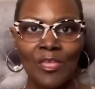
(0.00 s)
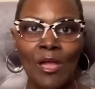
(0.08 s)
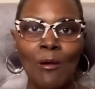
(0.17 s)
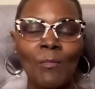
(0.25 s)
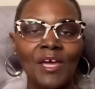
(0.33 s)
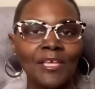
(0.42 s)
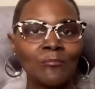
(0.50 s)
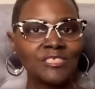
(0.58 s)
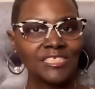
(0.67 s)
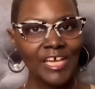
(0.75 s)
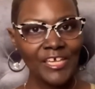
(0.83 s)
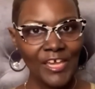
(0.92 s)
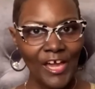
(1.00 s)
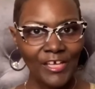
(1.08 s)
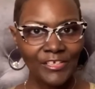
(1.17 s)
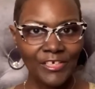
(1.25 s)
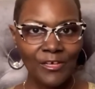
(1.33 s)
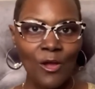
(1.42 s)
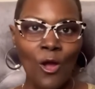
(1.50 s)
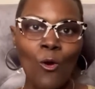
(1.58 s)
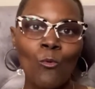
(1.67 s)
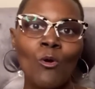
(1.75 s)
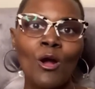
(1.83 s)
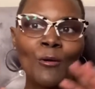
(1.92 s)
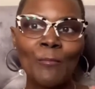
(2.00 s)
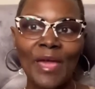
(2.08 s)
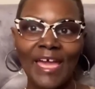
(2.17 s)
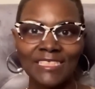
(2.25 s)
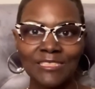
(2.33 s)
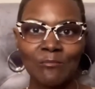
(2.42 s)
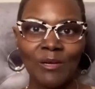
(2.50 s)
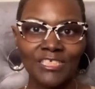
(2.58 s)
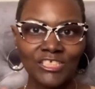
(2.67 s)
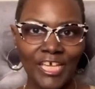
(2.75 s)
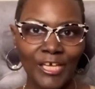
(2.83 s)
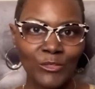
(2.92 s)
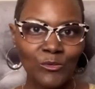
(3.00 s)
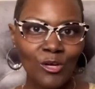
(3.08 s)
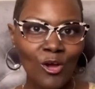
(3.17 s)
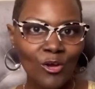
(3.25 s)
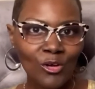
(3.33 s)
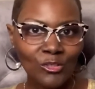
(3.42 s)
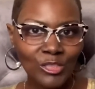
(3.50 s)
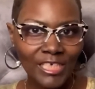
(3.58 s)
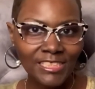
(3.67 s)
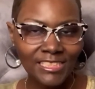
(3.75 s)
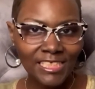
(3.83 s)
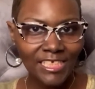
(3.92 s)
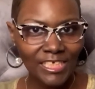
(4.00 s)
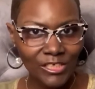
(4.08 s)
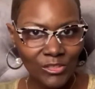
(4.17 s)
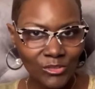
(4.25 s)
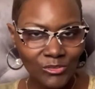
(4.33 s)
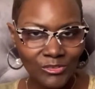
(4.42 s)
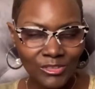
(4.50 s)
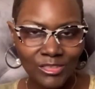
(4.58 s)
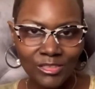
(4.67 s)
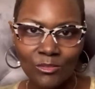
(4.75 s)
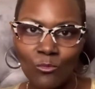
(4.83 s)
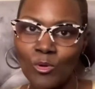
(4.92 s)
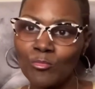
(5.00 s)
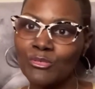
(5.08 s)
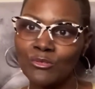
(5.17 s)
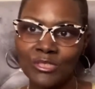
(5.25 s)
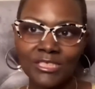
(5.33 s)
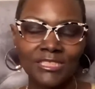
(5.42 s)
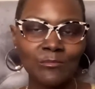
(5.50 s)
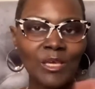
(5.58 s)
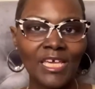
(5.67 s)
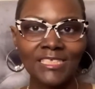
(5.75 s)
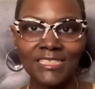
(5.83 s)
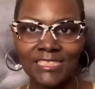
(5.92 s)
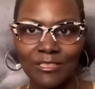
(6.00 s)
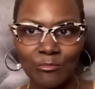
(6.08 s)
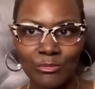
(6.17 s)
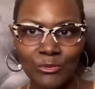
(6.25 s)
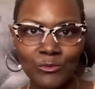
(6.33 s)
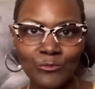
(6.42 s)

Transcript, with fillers: My name is Ayana. Welcome back to my channel, Coco Lace and Giggles where beauty is made simple.